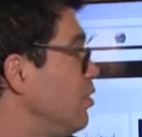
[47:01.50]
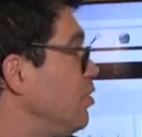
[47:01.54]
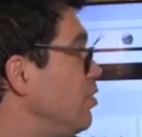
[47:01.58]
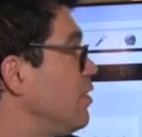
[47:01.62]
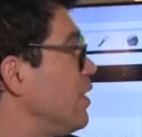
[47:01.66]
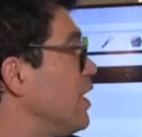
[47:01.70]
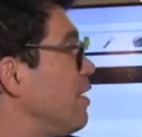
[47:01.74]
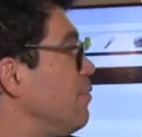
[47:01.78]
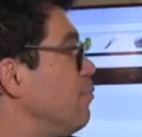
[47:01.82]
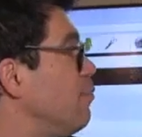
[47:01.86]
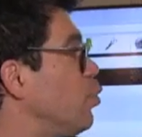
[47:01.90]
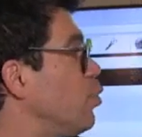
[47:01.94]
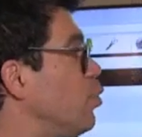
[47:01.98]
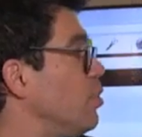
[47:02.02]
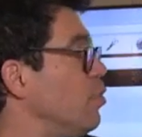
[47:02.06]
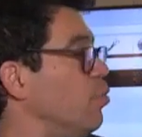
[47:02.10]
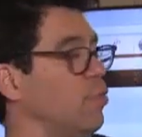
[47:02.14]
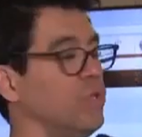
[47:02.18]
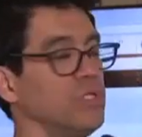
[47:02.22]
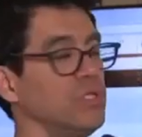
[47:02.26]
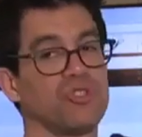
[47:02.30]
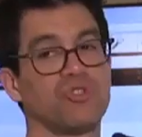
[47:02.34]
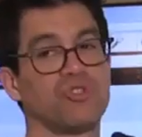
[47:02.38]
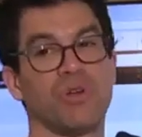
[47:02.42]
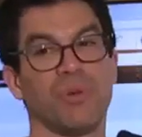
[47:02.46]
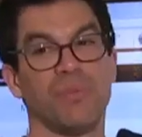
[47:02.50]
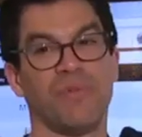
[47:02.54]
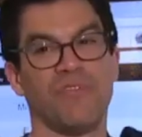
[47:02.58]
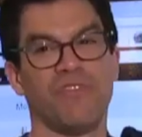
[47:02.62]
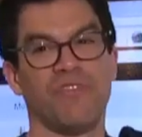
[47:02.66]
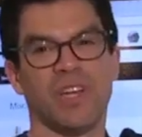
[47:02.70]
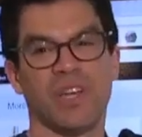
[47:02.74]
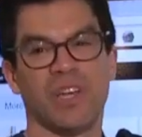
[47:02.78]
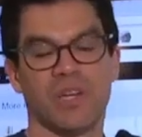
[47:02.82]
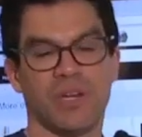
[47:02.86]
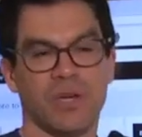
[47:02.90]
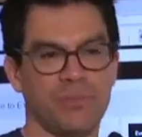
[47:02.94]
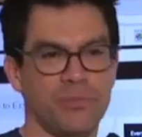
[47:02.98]
You could have more than one stream of
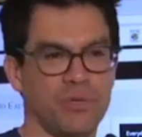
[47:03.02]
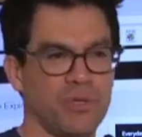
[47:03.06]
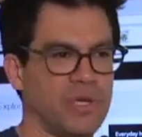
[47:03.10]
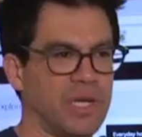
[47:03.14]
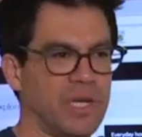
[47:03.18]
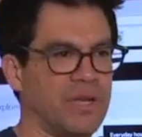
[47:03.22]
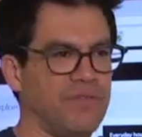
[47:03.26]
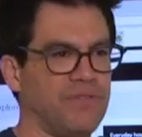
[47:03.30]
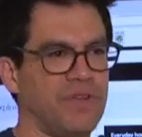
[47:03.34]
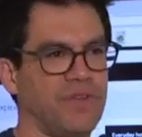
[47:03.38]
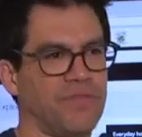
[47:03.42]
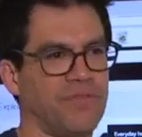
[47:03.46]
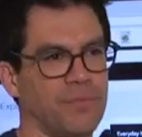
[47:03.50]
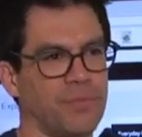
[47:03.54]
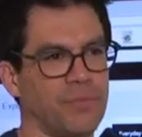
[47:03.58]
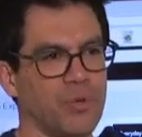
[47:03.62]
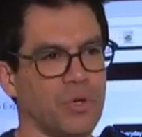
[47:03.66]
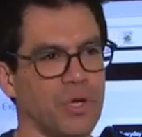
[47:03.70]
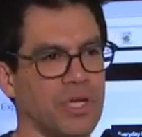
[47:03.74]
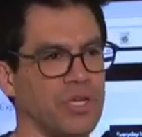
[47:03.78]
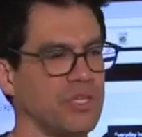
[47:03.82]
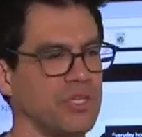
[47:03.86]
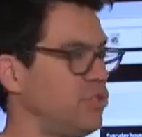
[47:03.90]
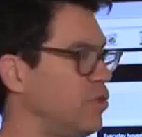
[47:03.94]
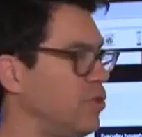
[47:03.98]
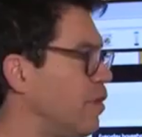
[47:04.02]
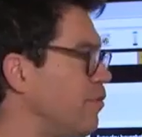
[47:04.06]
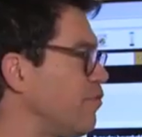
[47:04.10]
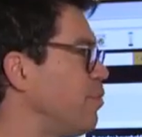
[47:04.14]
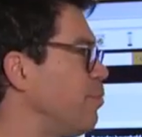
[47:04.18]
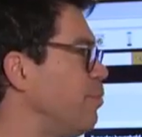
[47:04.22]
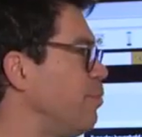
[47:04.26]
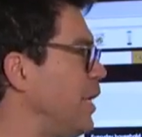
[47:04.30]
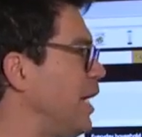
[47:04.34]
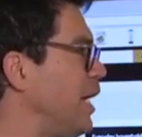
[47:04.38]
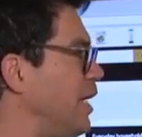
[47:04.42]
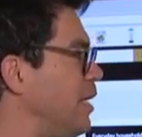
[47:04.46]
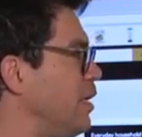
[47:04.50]
income. You could have different products you offer.
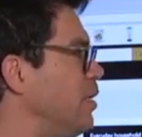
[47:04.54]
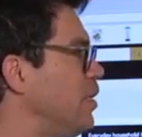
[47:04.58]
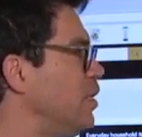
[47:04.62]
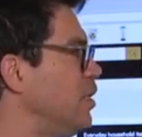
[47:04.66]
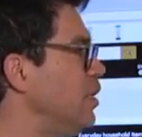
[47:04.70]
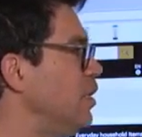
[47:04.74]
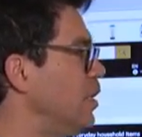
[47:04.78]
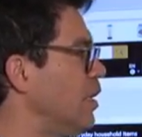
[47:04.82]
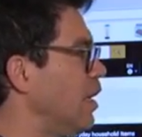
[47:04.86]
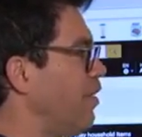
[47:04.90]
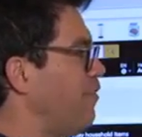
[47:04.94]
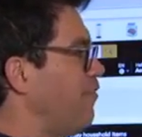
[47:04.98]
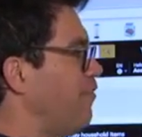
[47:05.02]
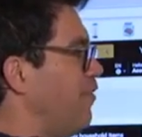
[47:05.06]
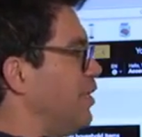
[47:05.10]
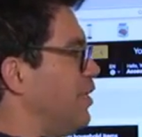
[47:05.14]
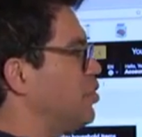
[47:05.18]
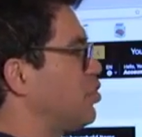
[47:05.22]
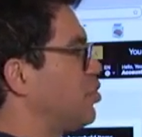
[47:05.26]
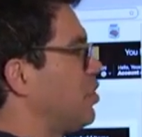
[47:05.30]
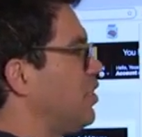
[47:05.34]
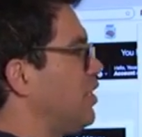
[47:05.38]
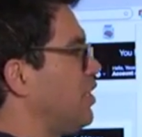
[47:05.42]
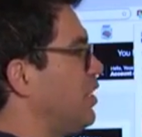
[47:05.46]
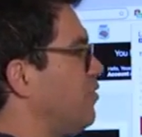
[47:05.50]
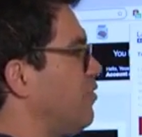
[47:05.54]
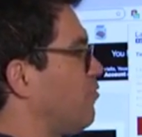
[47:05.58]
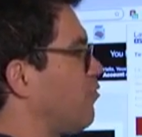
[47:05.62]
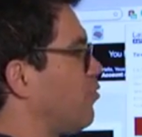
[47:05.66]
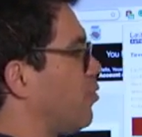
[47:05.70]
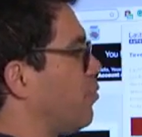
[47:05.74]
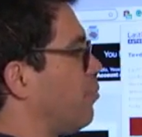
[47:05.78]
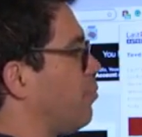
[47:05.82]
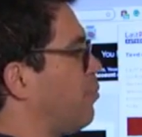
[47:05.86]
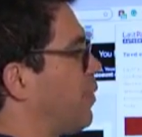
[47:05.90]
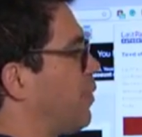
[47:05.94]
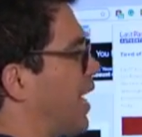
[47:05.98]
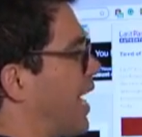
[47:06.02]
But eventually
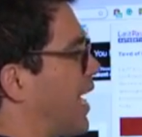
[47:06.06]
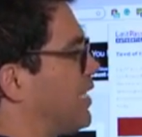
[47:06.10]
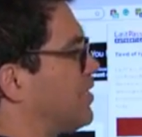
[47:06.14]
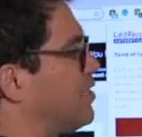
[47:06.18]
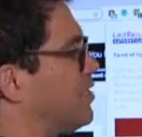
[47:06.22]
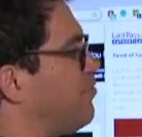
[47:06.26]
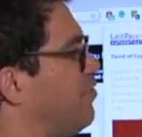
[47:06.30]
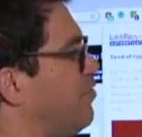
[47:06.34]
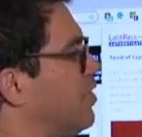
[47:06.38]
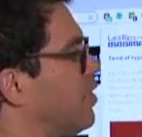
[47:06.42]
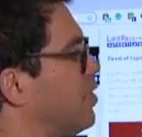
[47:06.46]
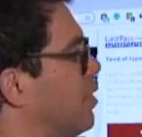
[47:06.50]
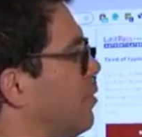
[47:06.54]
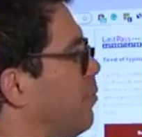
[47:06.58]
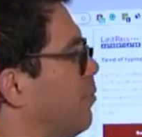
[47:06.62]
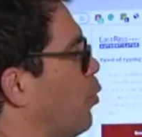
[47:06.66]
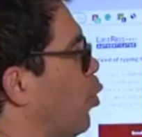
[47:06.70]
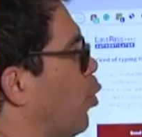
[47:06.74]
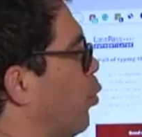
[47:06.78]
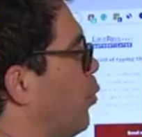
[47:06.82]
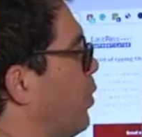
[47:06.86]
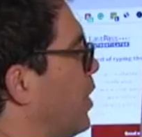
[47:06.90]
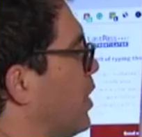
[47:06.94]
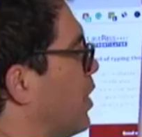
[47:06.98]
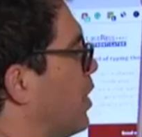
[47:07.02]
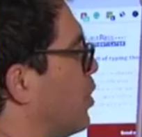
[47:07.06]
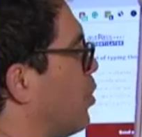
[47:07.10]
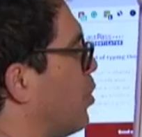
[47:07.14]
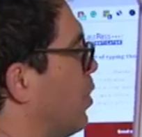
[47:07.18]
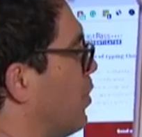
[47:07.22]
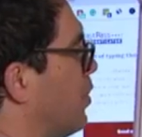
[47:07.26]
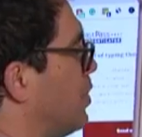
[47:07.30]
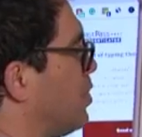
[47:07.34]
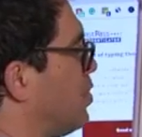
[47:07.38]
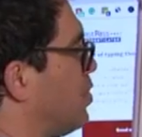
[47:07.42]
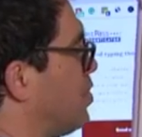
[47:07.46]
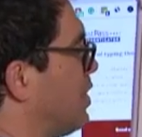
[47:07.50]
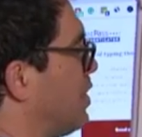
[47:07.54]
for passive income, or we could
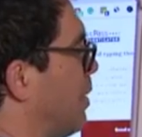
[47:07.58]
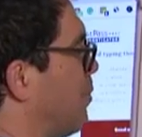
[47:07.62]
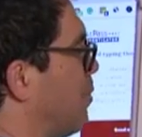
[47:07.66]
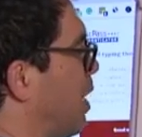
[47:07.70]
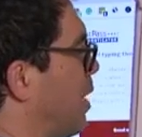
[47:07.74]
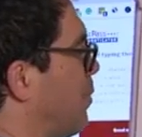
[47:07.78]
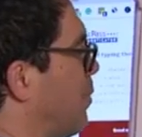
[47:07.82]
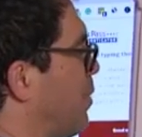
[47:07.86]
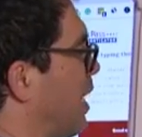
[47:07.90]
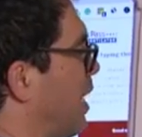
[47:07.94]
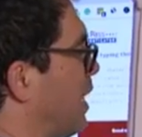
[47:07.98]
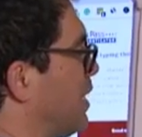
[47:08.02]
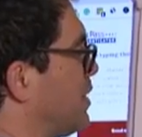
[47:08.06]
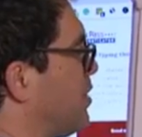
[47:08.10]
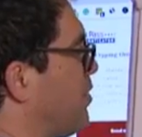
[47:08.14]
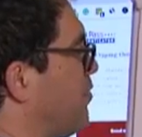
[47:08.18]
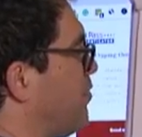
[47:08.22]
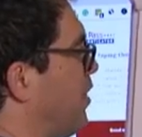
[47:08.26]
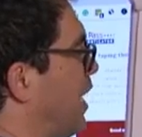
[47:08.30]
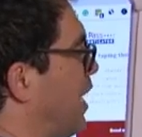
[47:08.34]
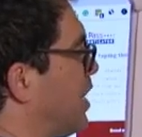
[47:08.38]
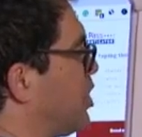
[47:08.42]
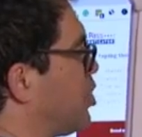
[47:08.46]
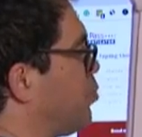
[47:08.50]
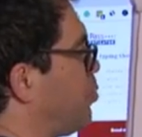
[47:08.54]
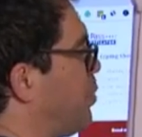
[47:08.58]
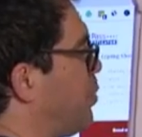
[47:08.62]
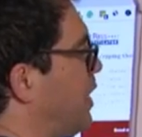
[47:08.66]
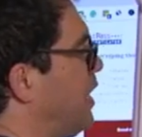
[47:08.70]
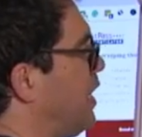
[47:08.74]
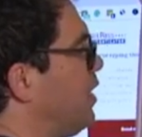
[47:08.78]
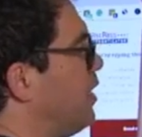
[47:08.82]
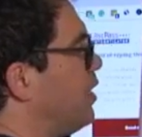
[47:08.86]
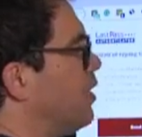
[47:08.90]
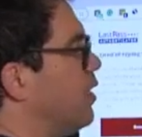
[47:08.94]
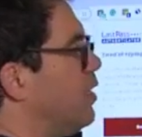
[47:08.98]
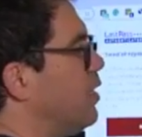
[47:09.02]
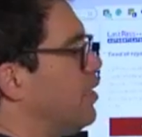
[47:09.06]
call this semi-passive,
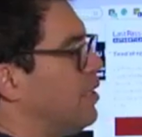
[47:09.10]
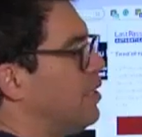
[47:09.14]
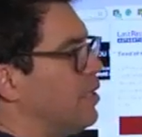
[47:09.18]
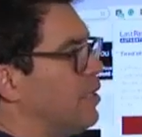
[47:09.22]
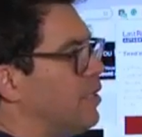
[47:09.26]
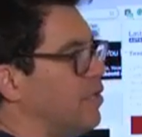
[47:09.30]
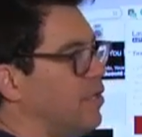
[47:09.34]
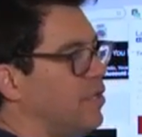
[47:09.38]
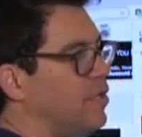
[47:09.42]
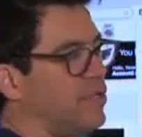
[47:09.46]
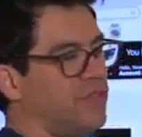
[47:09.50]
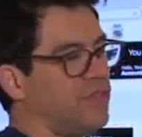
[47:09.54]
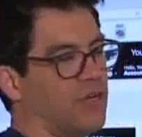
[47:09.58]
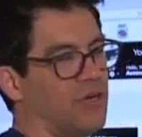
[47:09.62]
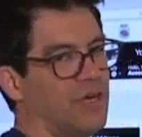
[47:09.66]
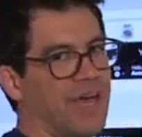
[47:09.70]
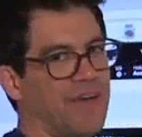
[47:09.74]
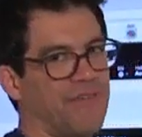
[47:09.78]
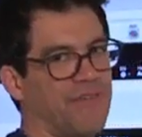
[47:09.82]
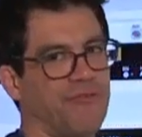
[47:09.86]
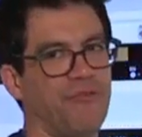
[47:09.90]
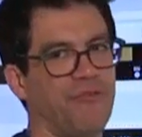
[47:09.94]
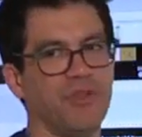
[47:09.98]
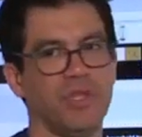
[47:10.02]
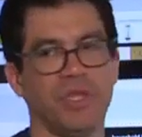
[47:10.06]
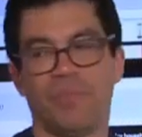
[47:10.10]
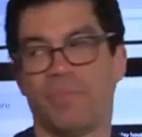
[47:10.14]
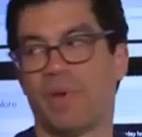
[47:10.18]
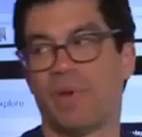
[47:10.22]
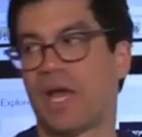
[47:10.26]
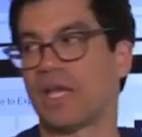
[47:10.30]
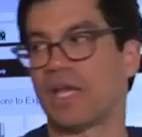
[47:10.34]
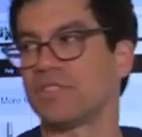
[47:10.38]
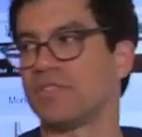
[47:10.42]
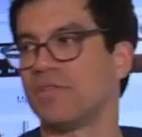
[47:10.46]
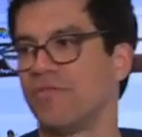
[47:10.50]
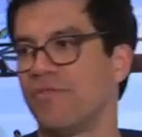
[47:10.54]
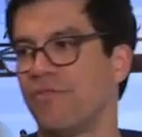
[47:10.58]
SP, they're not fully
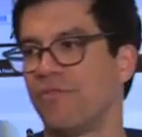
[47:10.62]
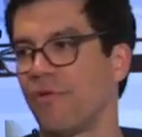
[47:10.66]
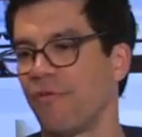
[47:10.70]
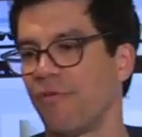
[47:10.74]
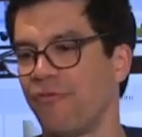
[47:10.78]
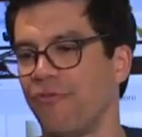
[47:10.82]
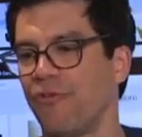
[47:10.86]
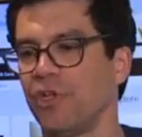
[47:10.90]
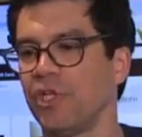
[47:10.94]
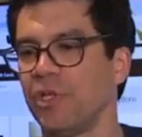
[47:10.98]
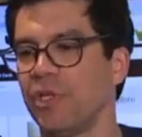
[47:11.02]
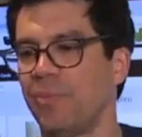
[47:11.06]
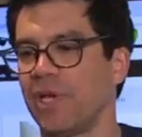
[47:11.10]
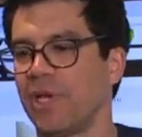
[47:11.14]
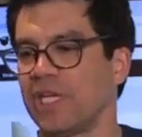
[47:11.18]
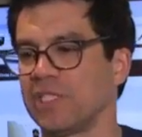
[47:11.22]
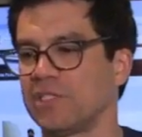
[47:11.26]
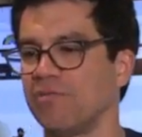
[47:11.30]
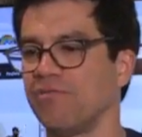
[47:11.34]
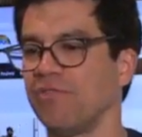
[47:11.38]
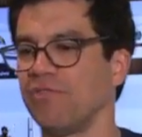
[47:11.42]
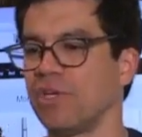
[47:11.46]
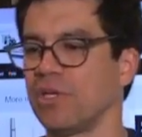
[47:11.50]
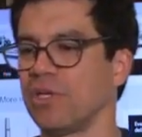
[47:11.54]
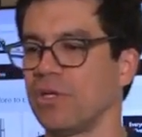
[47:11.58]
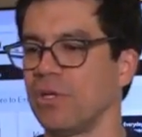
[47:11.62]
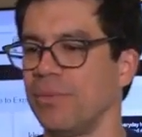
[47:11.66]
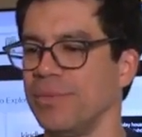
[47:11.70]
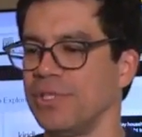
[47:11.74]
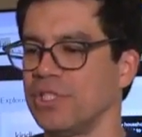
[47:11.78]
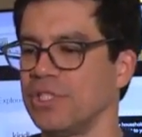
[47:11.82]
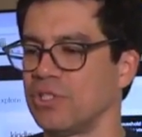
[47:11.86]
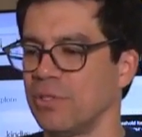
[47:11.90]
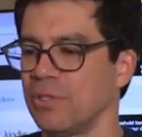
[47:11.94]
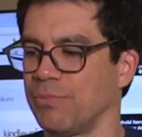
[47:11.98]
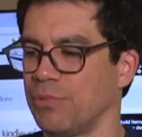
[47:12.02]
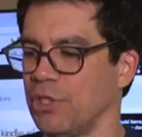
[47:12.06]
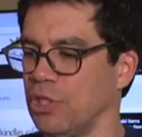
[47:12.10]
passive. Fully passive income
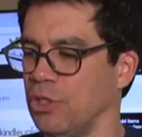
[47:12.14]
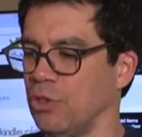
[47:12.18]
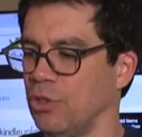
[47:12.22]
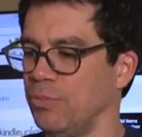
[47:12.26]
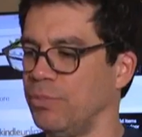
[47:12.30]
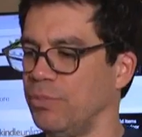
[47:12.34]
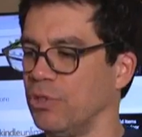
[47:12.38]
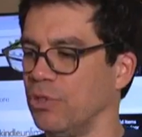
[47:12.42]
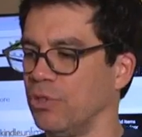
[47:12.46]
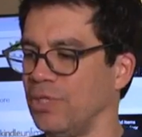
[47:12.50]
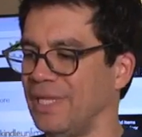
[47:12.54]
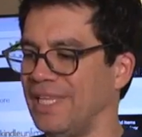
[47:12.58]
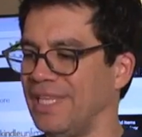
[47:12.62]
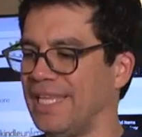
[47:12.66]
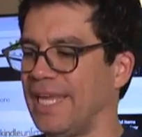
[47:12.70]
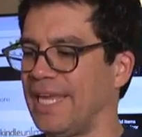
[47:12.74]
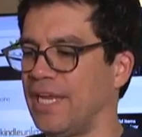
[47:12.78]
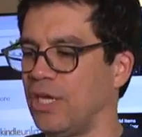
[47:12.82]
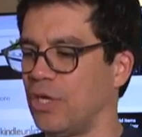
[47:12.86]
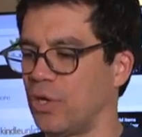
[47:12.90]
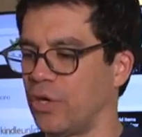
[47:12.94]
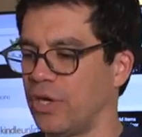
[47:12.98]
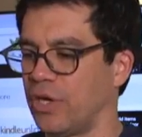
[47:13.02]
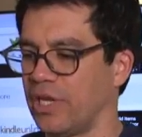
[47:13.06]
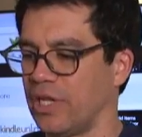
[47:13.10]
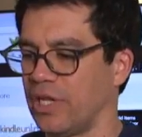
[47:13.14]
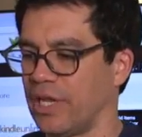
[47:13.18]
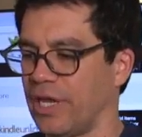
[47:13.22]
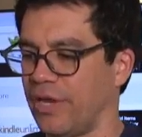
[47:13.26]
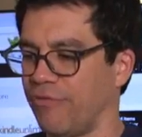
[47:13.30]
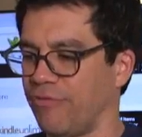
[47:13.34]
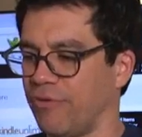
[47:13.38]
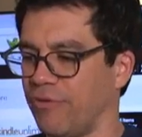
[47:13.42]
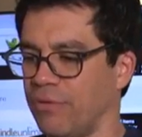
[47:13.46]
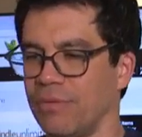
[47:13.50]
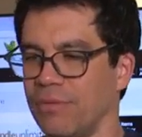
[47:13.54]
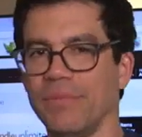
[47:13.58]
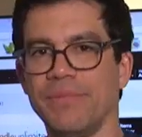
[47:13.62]
is something you build later in
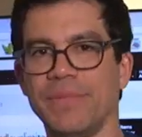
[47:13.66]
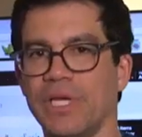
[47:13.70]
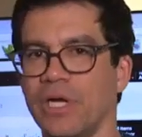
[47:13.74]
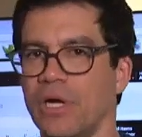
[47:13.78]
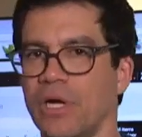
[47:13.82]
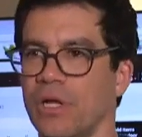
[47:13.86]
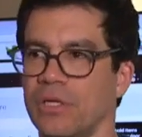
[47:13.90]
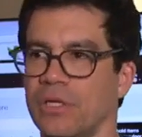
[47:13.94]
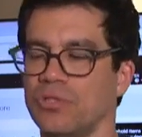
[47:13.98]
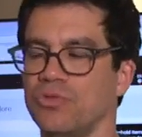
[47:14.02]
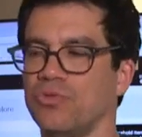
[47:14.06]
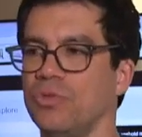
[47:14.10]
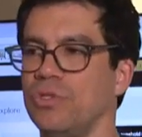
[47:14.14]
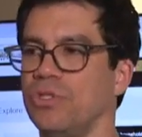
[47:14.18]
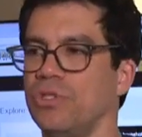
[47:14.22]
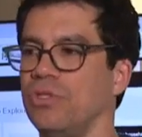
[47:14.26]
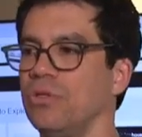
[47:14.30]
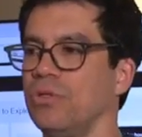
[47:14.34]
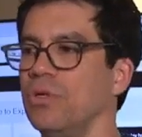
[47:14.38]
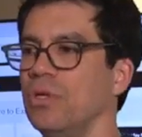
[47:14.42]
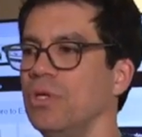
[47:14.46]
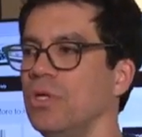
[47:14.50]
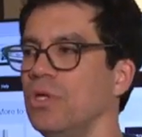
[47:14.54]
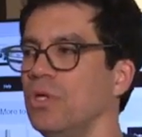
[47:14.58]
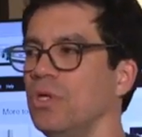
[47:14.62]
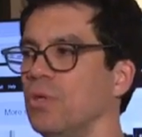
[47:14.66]
life. I'm gonna be honest with you.